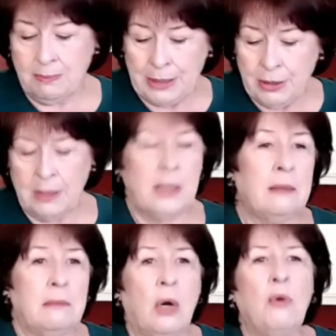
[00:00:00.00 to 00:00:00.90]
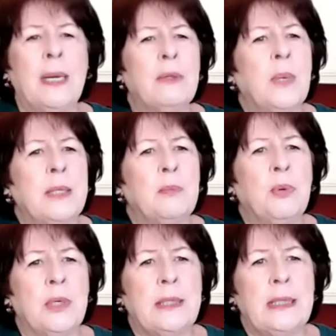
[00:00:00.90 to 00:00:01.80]
barely, oh, by the way, the
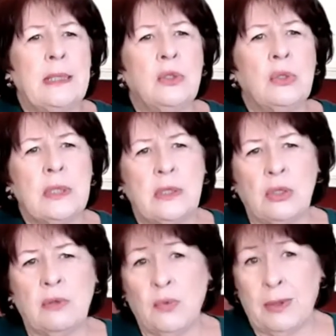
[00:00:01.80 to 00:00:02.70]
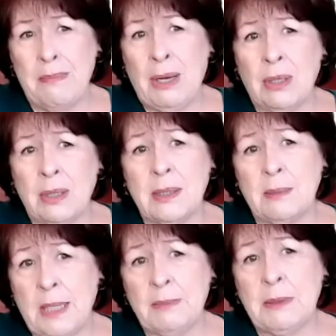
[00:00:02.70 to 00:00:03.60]
puri tea is usually served with milk and
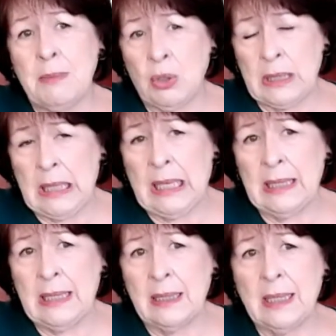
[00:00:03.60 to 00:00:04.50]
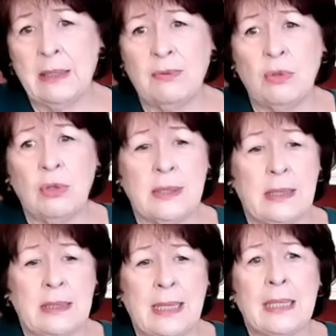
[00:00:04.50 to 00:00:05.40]
sometimes milk and honey. It kind of looks
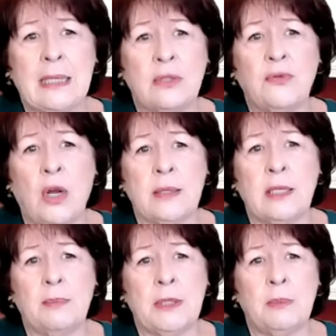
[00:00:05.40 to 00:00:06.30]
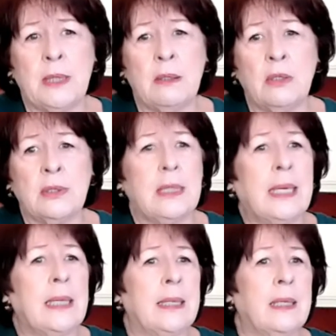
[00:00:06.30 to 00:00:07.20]
and kind of gets frothed up a little bit. It looks a
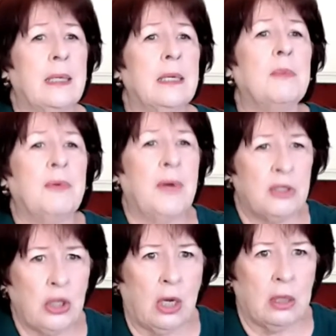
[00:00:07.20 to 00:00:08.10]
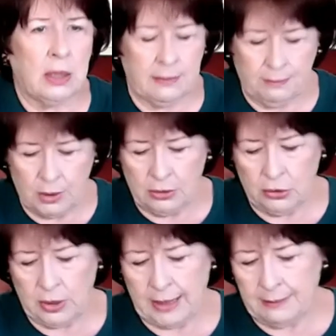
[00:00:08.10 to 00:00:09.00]
lot like a cup of hot chocolate when you
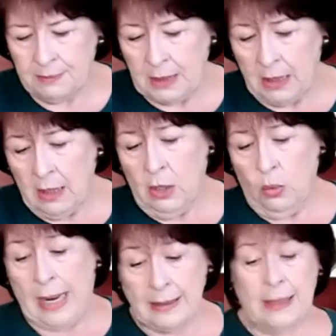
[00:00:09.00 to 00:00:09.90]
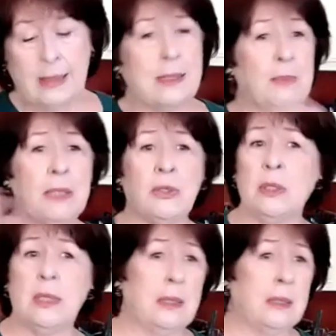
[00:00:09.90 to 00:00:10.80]
drink it. White tea, as I
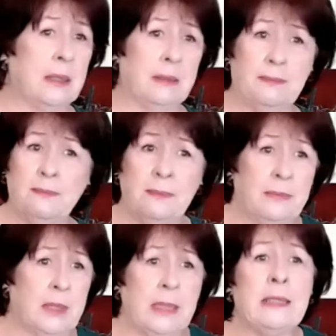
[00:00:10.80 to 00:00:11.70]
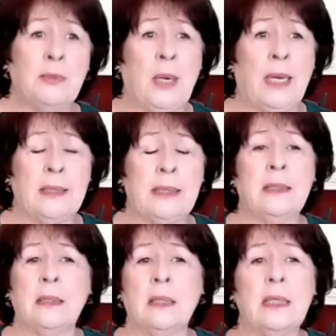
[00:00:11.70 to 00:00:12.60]
mentioned, is the least
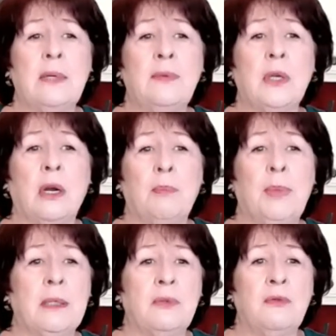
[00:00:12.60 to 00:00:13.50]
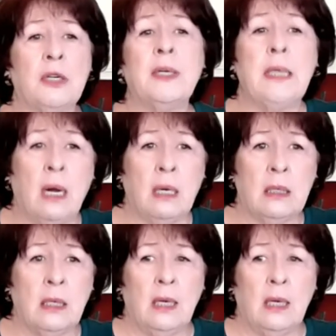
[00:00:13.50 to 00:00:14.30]
processed. The leaves are picked very young.